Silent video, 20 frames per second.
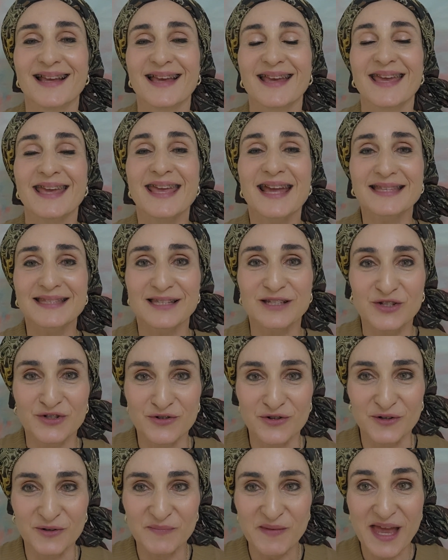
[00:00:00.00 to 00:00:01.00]
He gets the
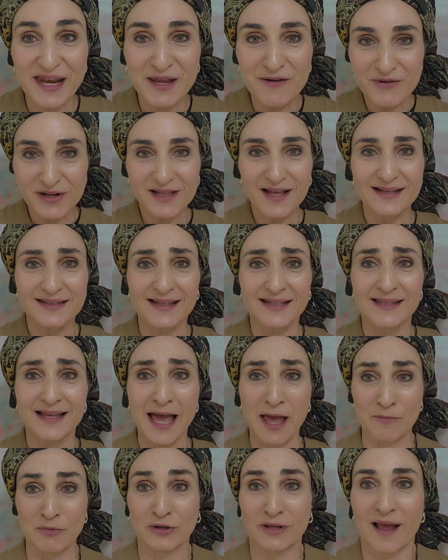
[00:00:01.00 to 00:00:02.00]
shul and he realizes,
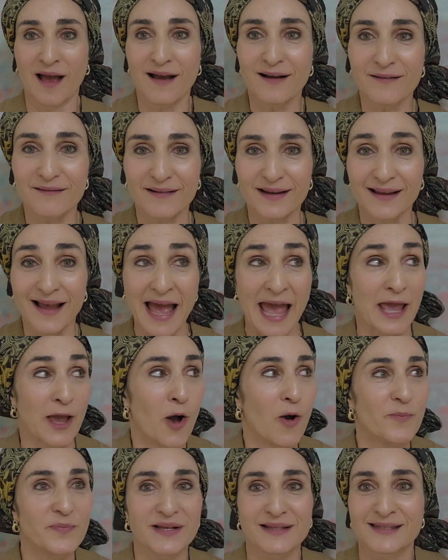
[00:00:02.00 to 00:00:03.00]
I'm really hungry. I
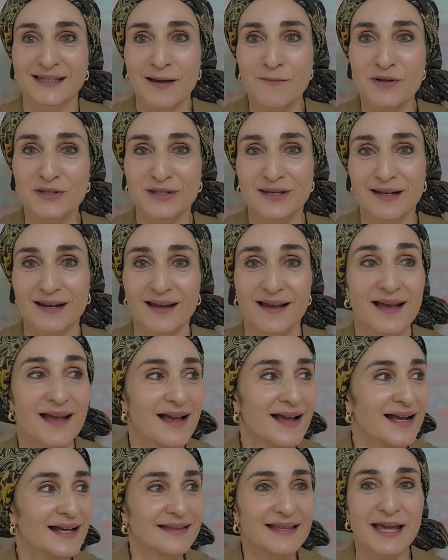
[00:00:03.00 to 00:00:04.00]
hope that someone's gonna,
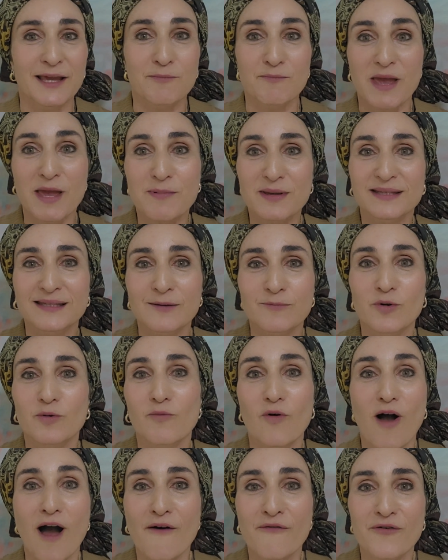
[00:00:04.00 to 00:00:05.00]
like maybe someone
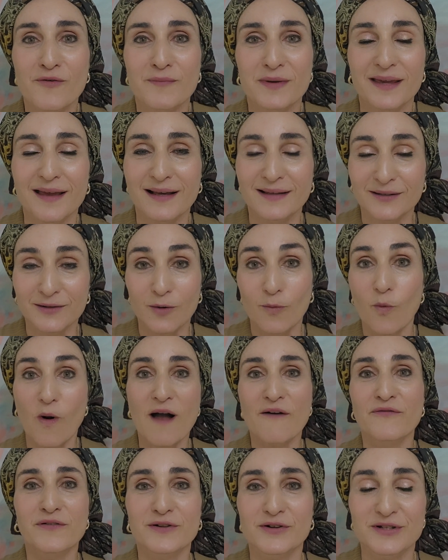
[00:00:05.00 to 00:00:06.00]
will offer me a little
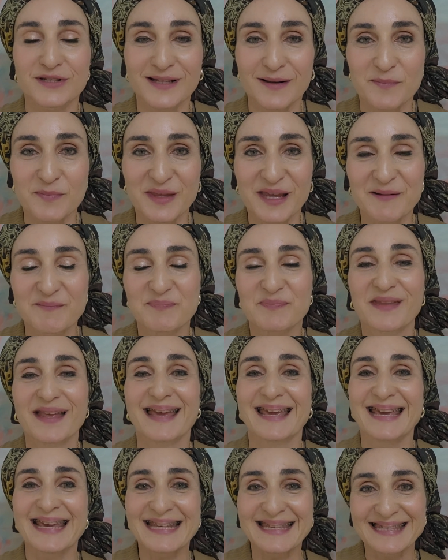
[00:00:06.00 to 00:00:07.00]
waffle or something.
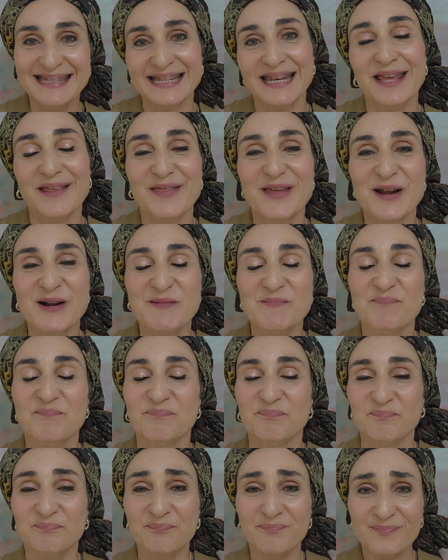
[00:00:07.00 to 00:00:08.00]
He's sitting there.
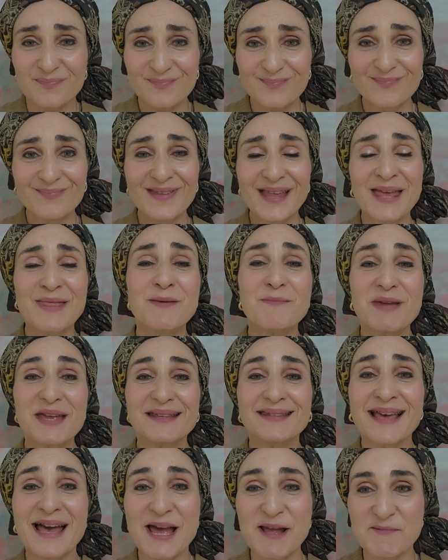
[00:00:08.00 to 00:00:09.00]
In the
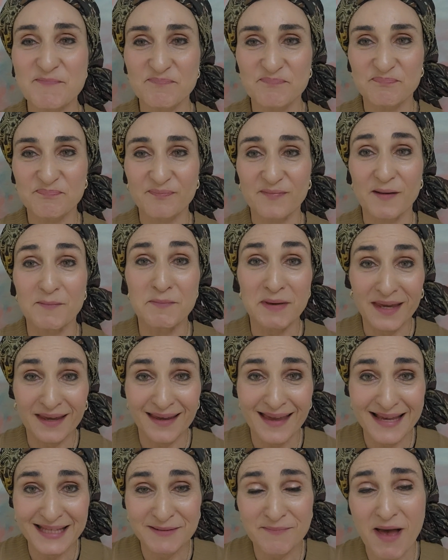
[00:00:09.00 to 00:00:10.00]
meantime, me,
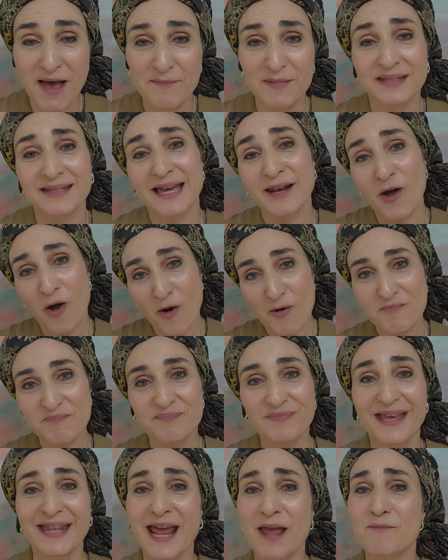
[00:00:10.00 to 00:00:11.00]
his mom, is at home
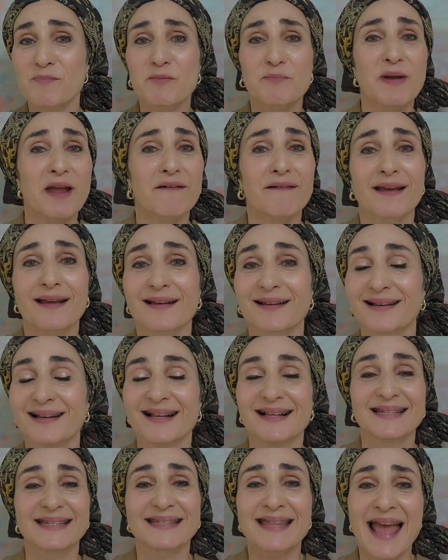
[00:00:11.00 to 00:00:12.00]
and I'm preparing
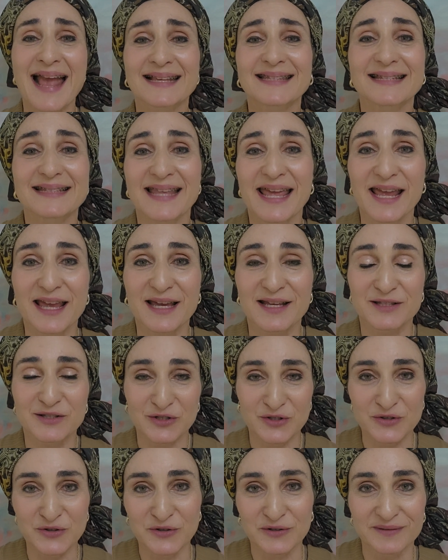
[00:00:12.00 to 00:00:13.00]
snacks to take to
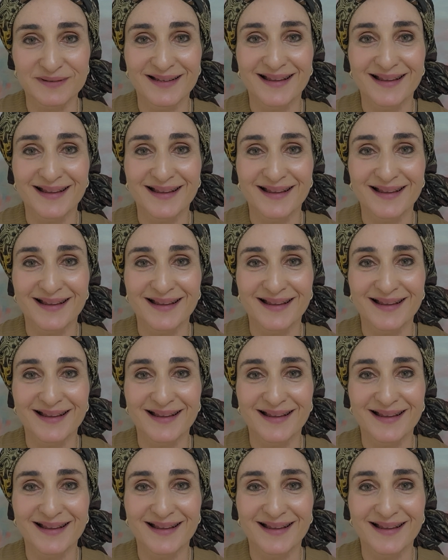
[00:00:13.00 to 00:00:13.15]
shul.